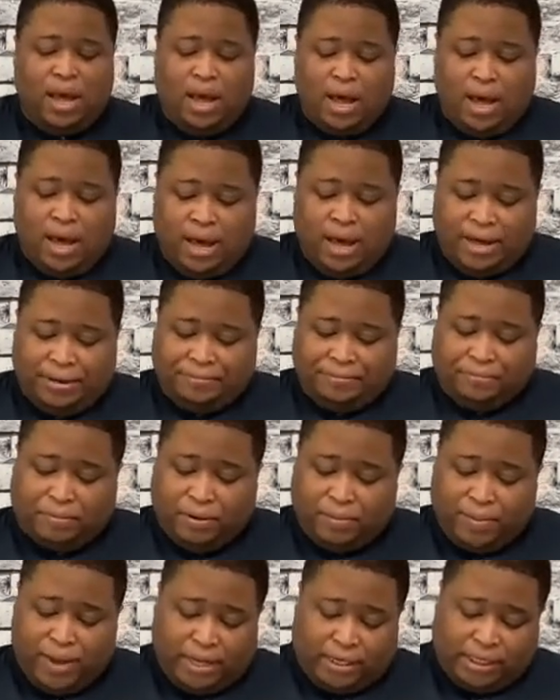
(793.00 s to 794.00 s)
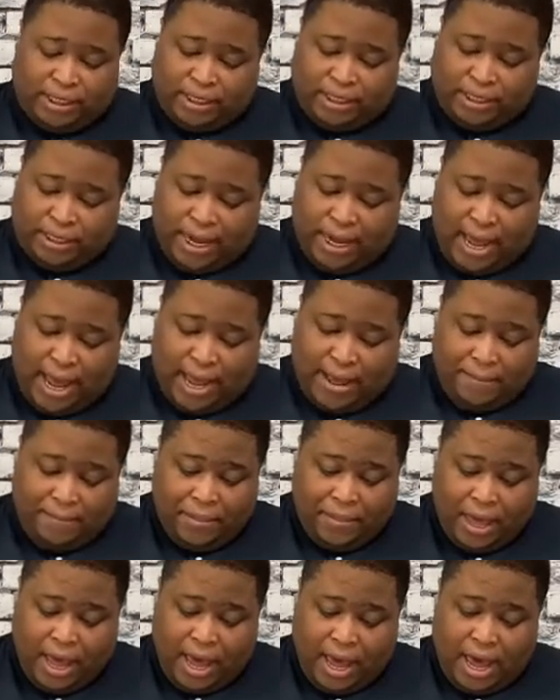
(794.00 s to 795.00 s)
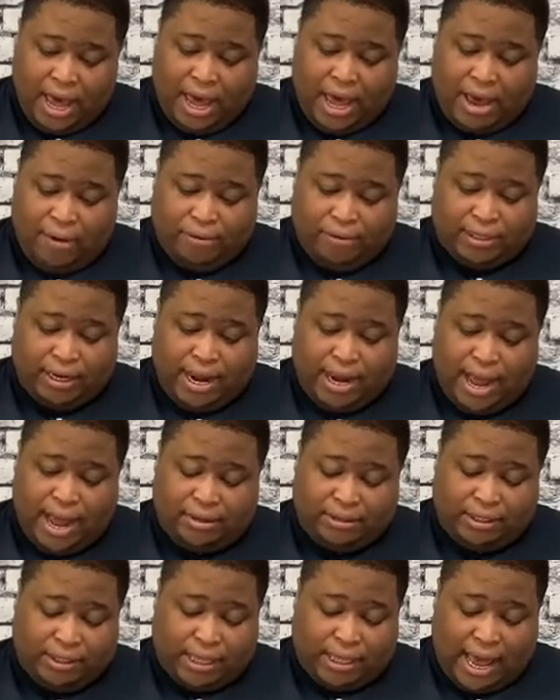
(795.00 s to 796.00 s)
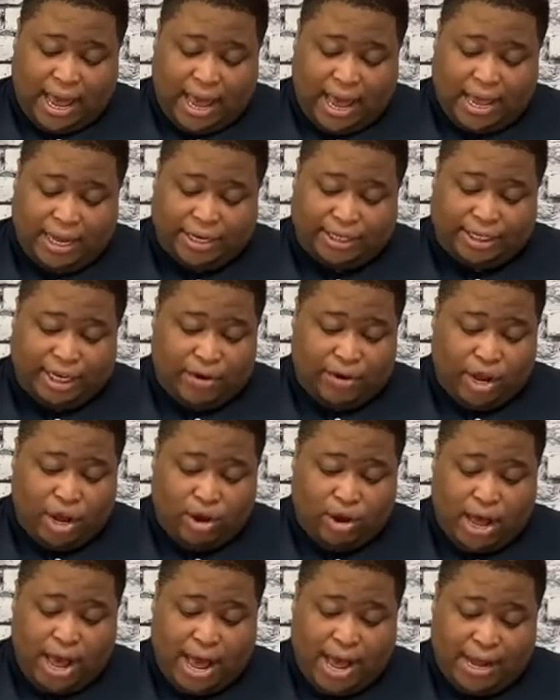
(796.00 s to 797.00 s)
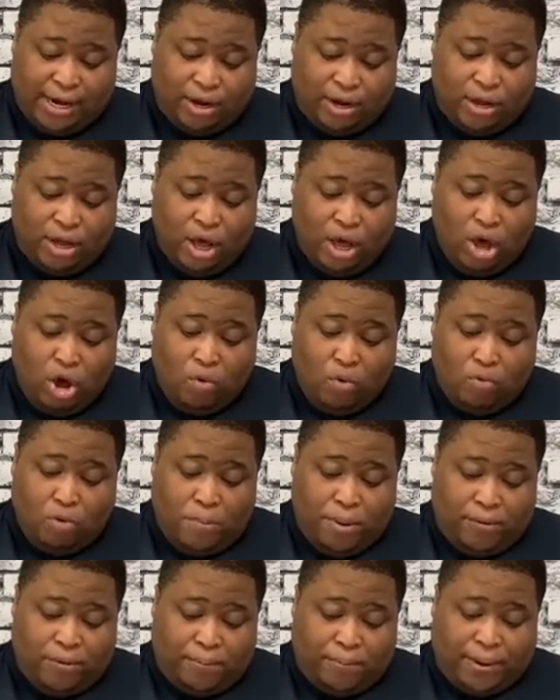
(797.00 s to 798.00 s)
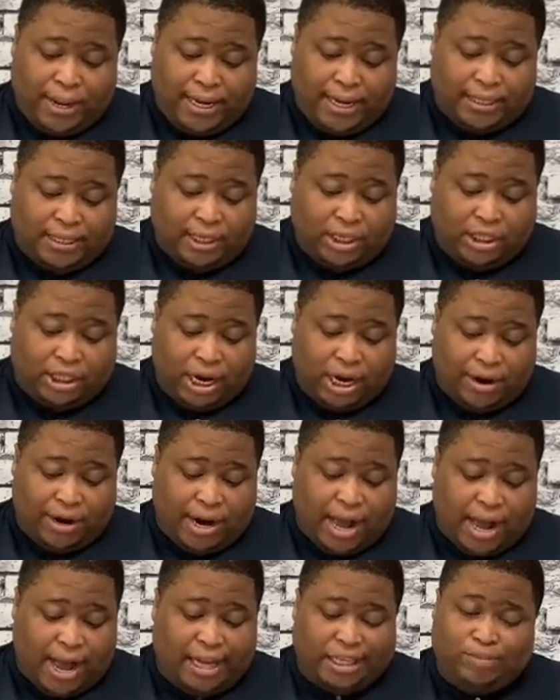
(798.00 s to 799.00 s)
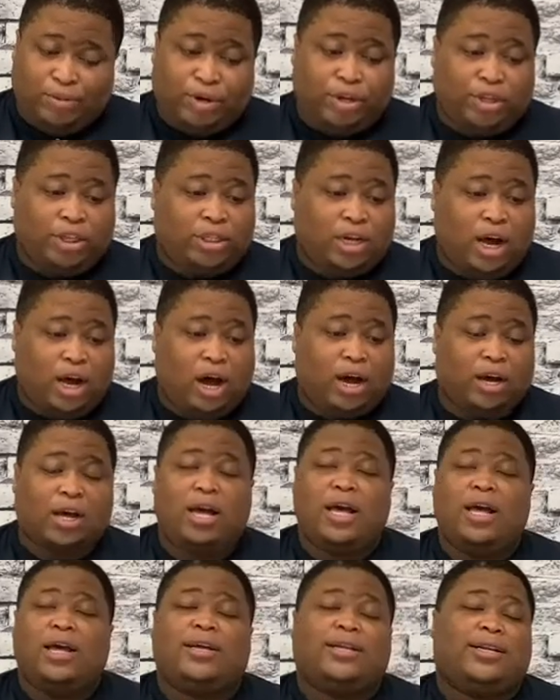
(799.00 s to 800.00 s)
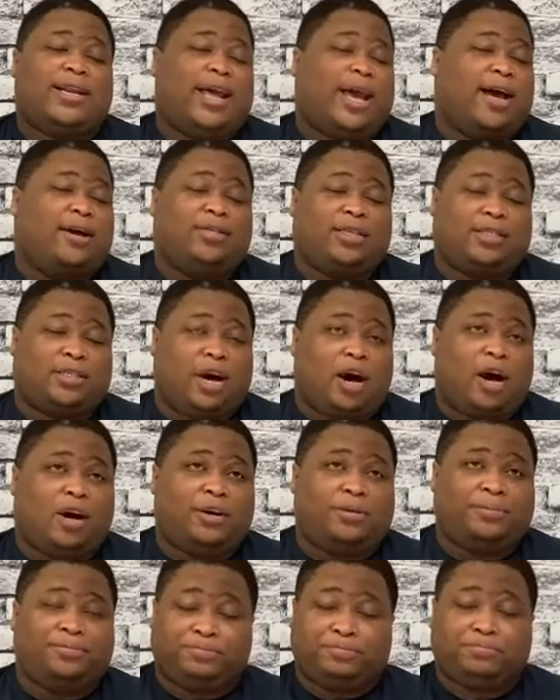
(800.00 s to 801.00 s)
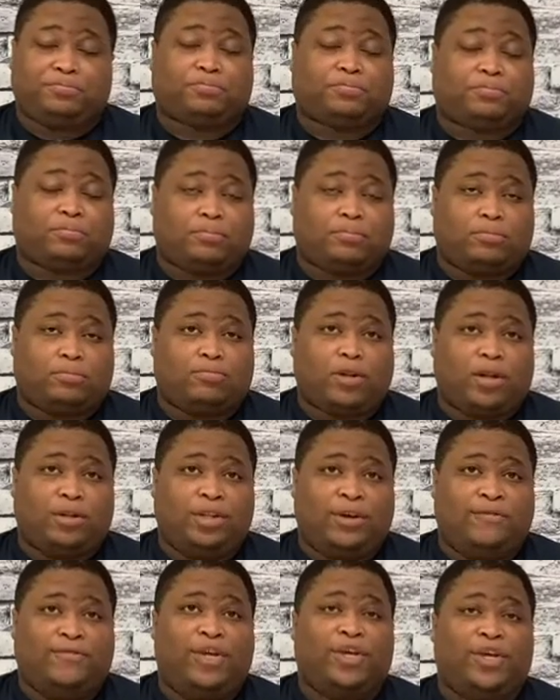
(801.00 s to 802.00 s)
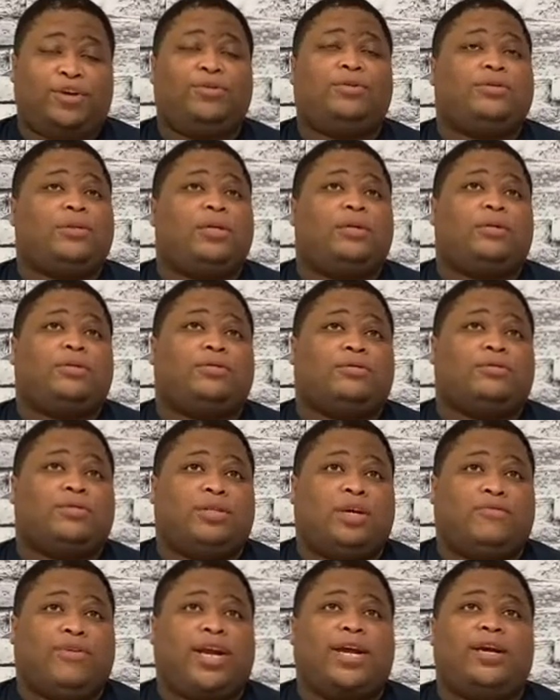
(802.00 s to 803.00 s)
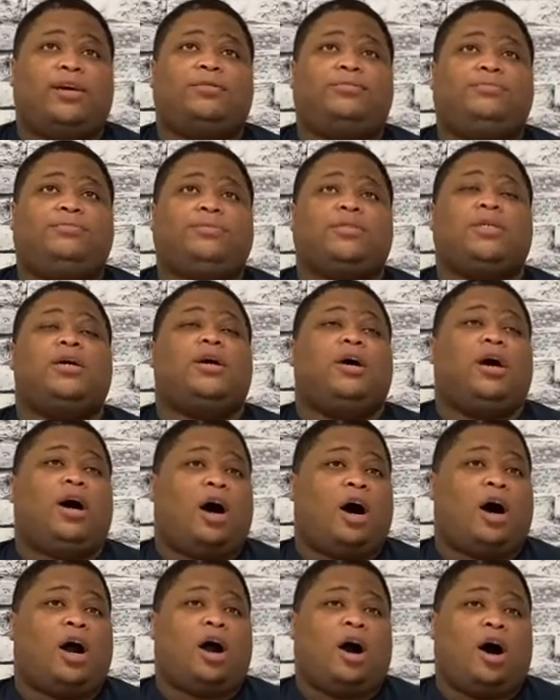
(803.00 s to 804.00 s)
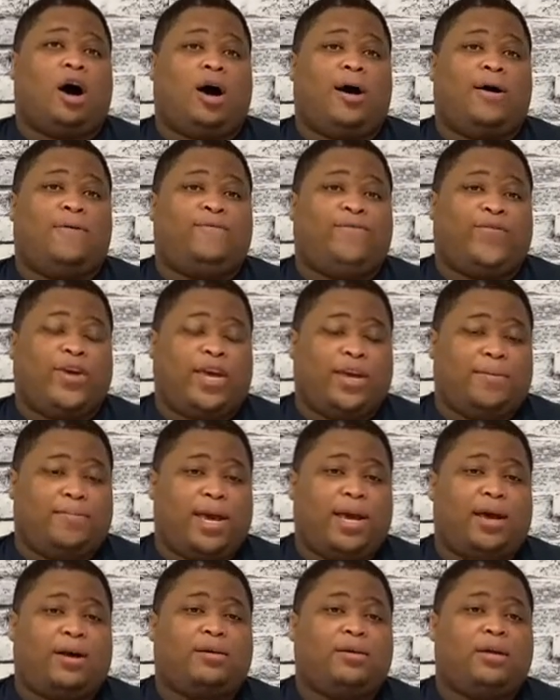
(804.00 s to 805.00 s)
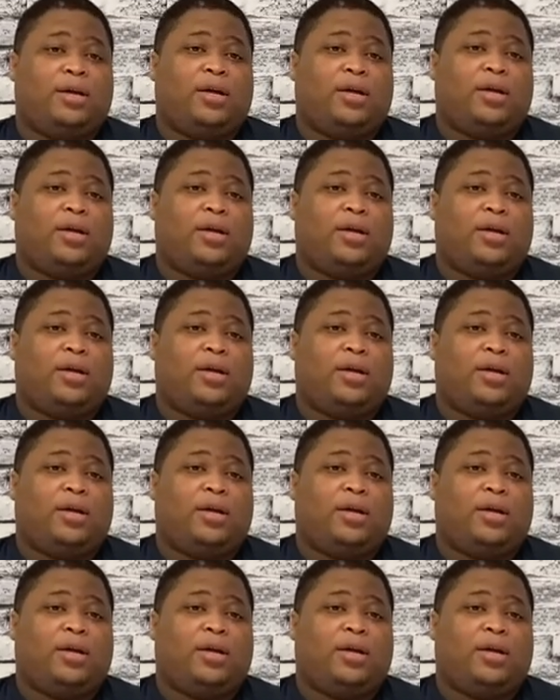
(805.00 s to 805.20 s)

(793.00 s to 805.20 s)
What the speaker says: But just today, it was announced that Jerry O'Connell will be replacing Sharon Osbourne on The Talk. Now, The Talk, The View, The Real are all female